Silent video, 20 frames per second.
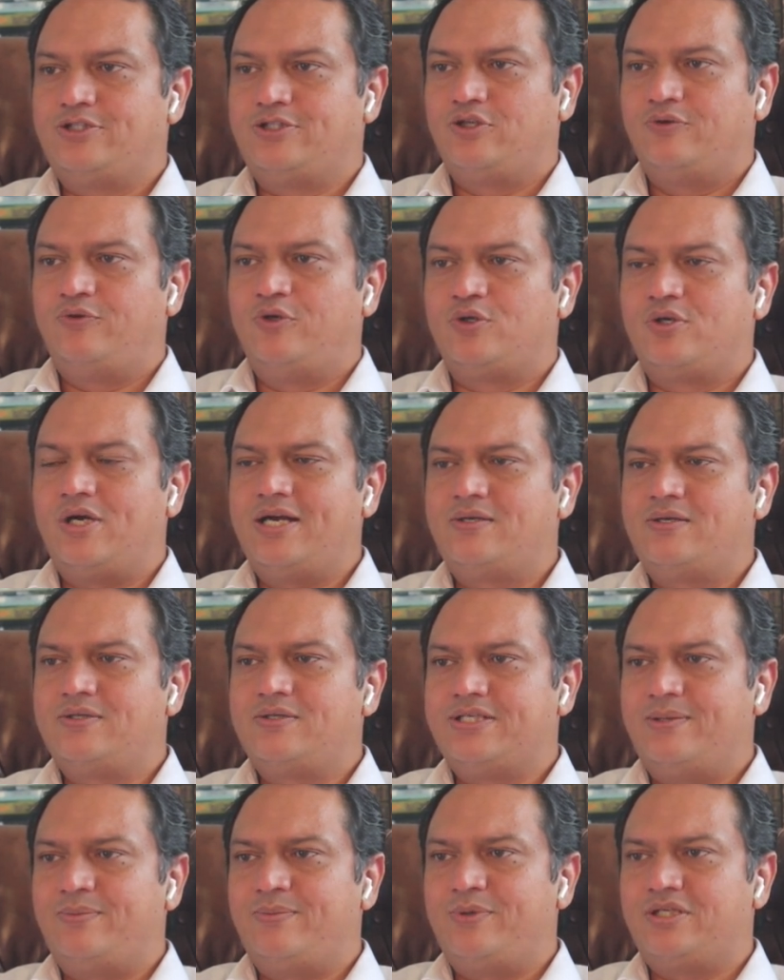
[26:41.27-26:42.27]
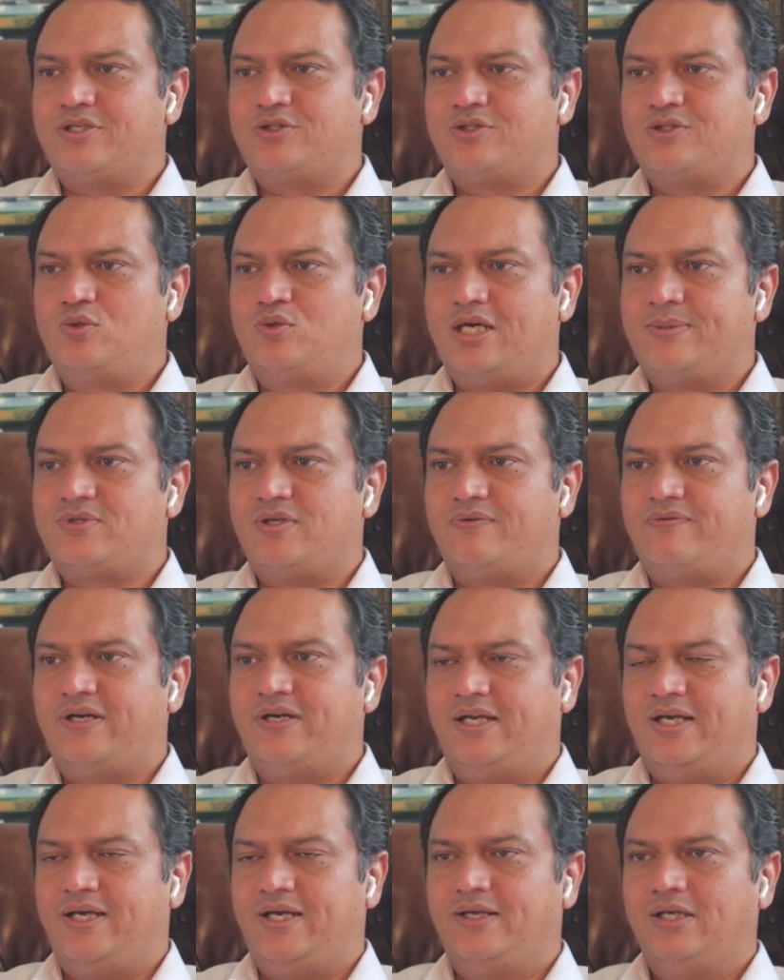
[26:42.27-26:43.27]
So if you're trying to say a patient has two types of
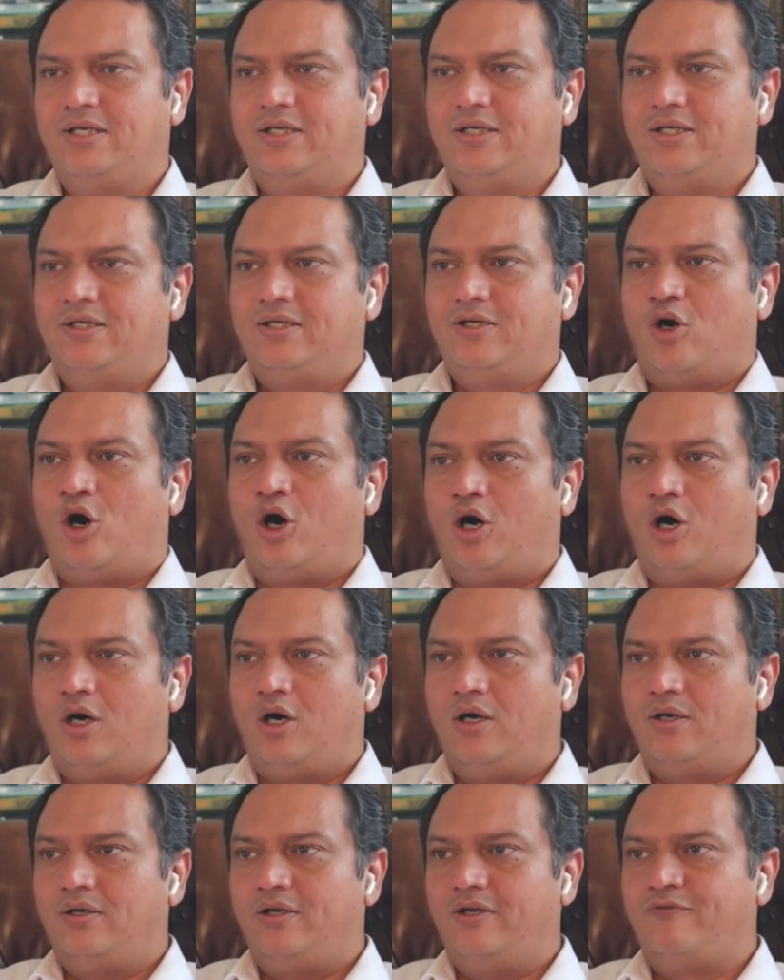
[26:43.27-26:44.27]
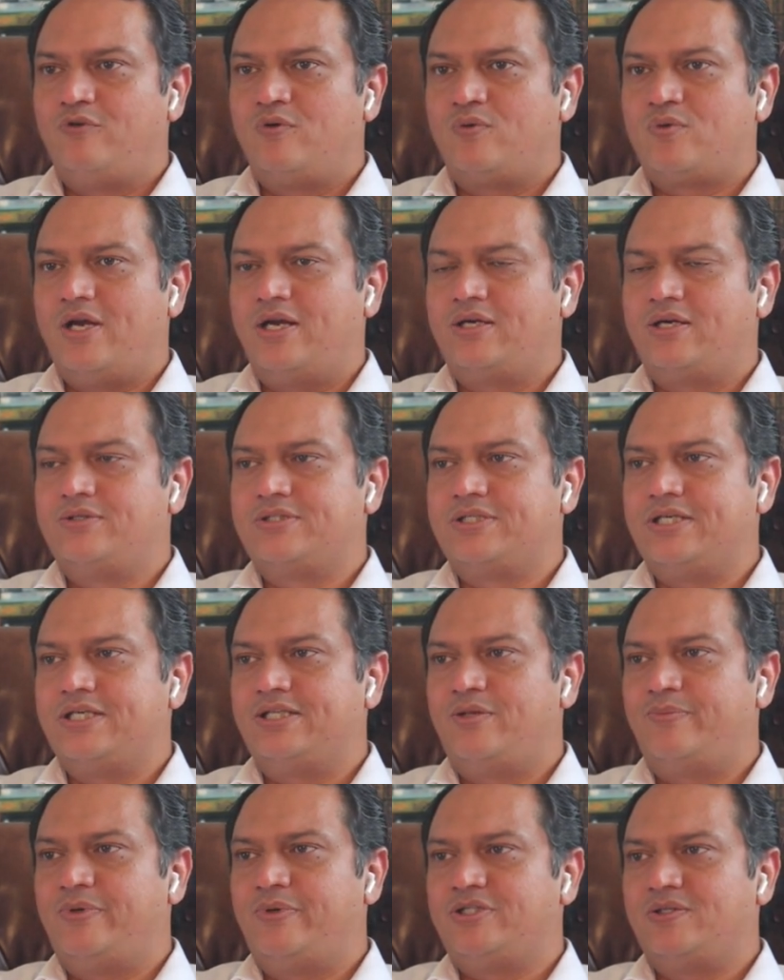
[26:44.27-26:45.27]
headache, or if you're trying to say
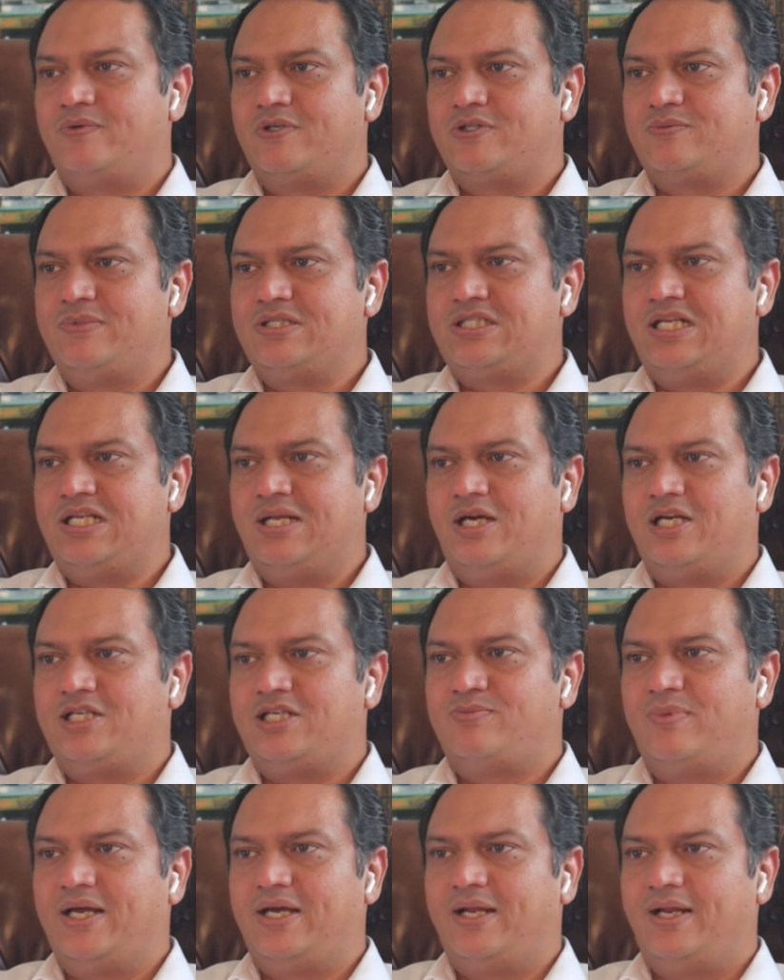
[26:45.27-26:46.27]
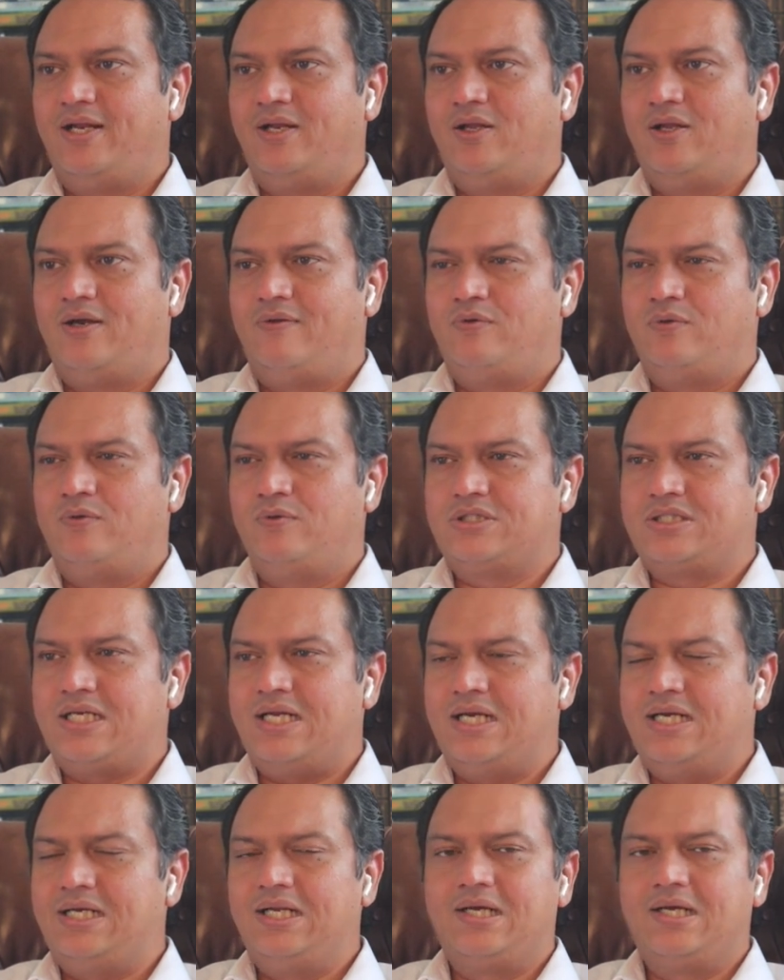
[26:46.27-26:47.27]
that the patient was mislabeled as migraine, you have to
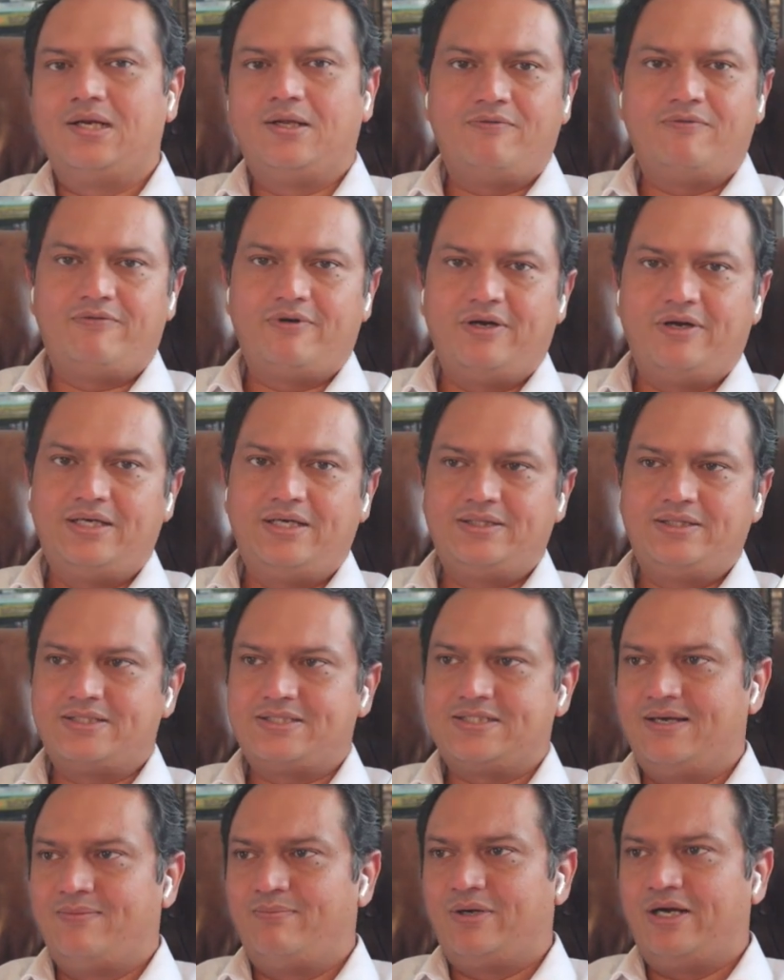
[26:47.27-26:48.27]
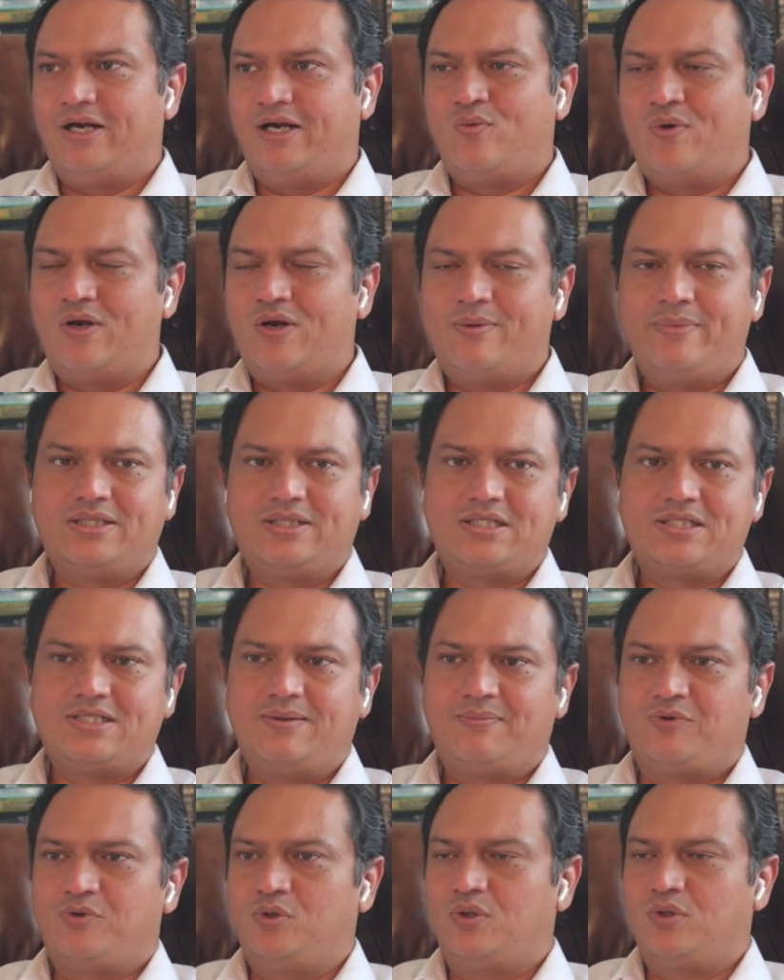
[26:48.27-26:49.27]
slightly clarify it in the stem. But I don't want to make the
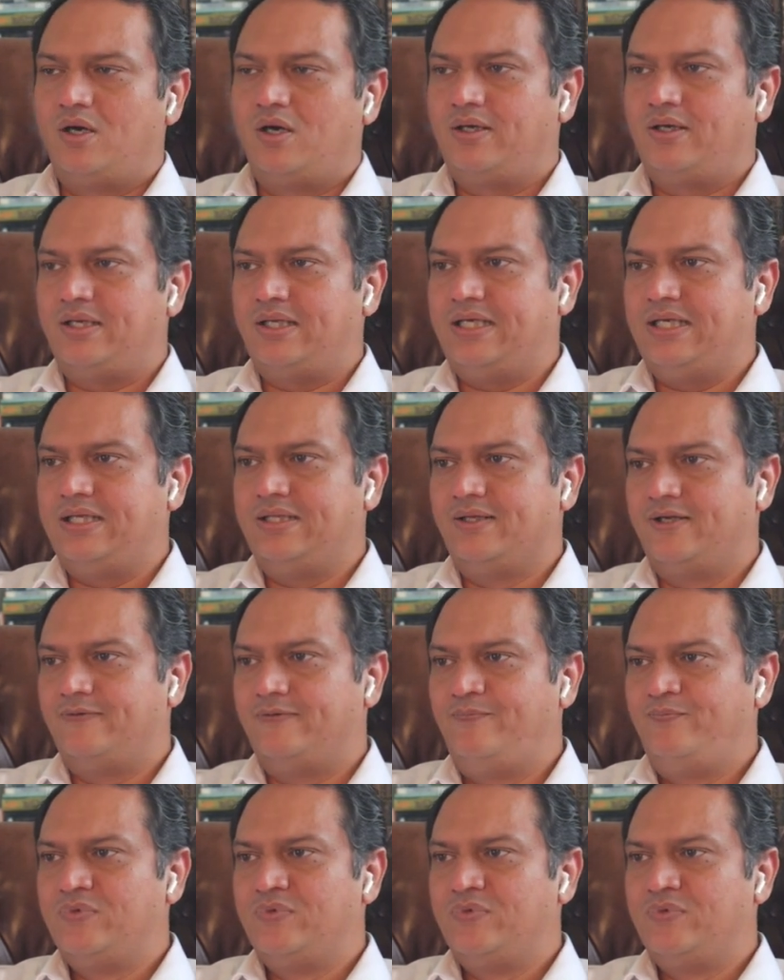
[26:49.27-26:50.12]
stem too long either.